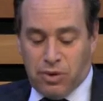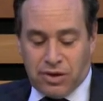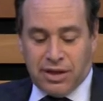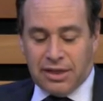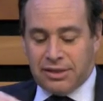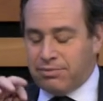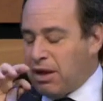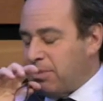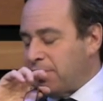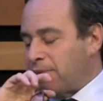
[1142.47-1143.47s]
the book, and that's
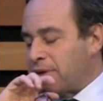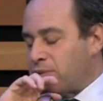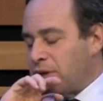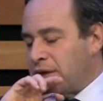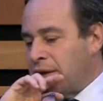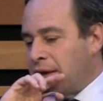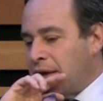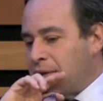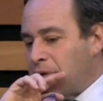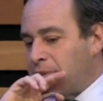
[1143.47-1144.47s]
maybe something to read
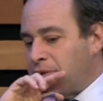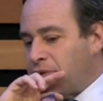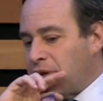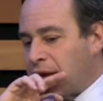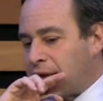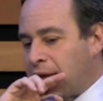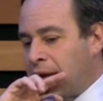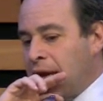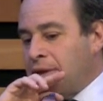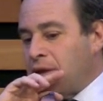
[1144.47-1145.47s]
in a moment if we like, uh,
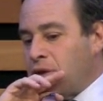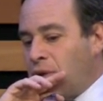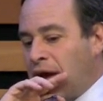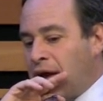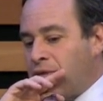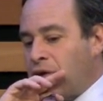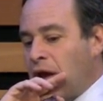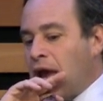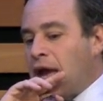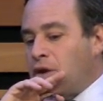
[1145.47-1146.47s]
that you have
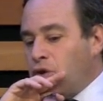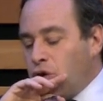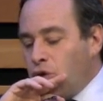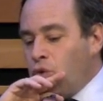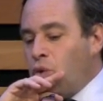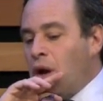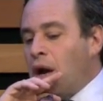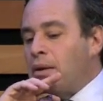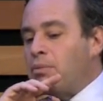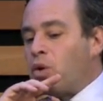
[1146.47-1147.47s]
a new,
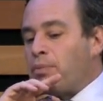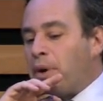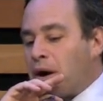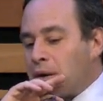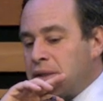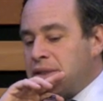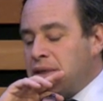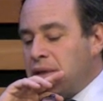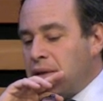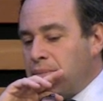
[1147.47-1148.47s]
more
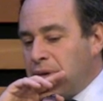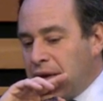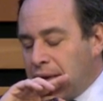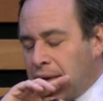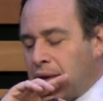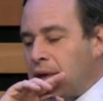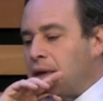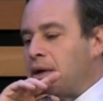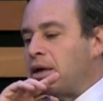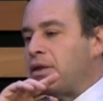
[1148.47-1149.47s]
partisan media
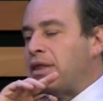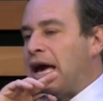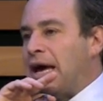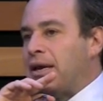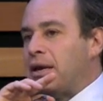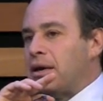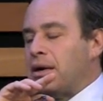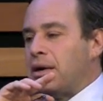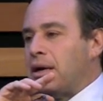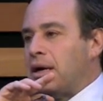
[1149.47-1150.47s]
that
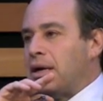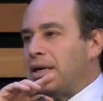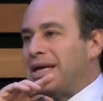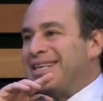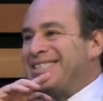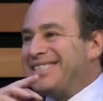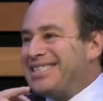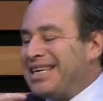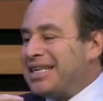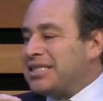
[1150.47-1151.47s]

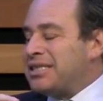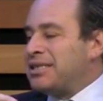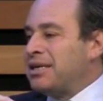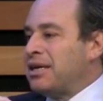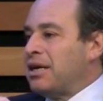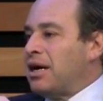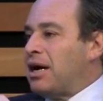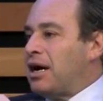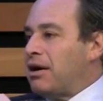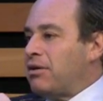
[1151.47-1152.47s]
exists
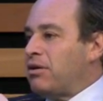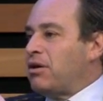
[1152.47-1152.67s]
uh,